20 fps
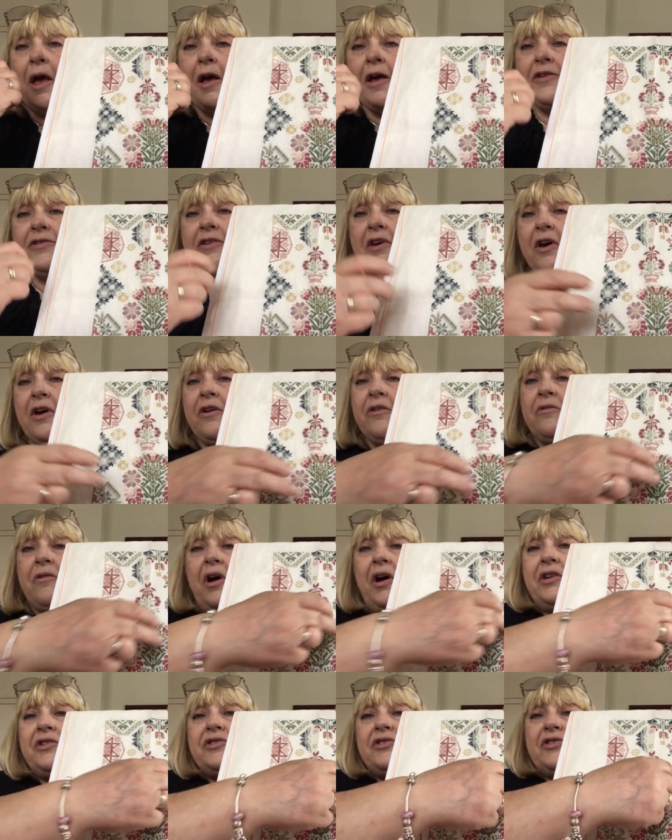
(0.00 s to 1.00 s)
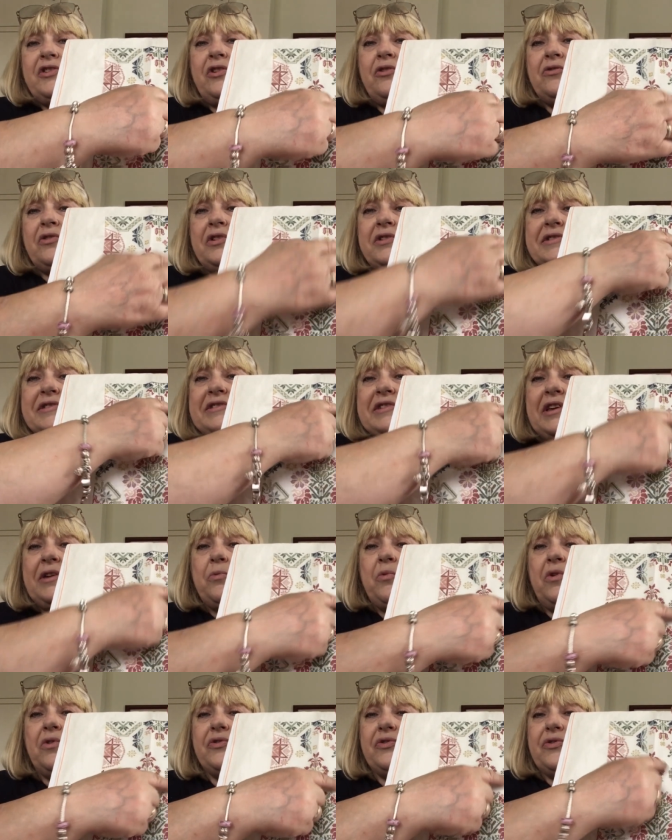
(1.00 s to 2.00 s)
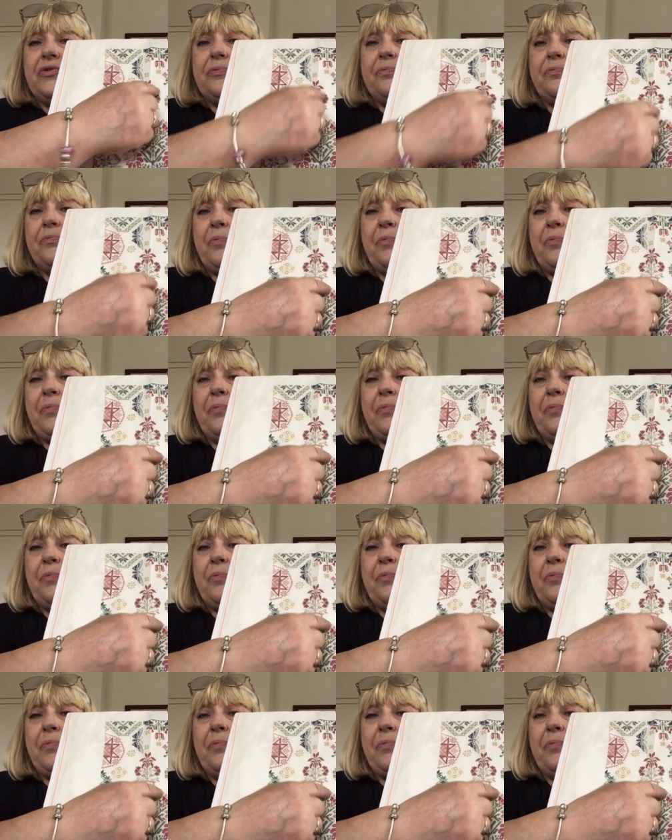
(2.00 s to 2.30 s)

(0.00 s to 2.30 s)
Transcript: So I just look and see what's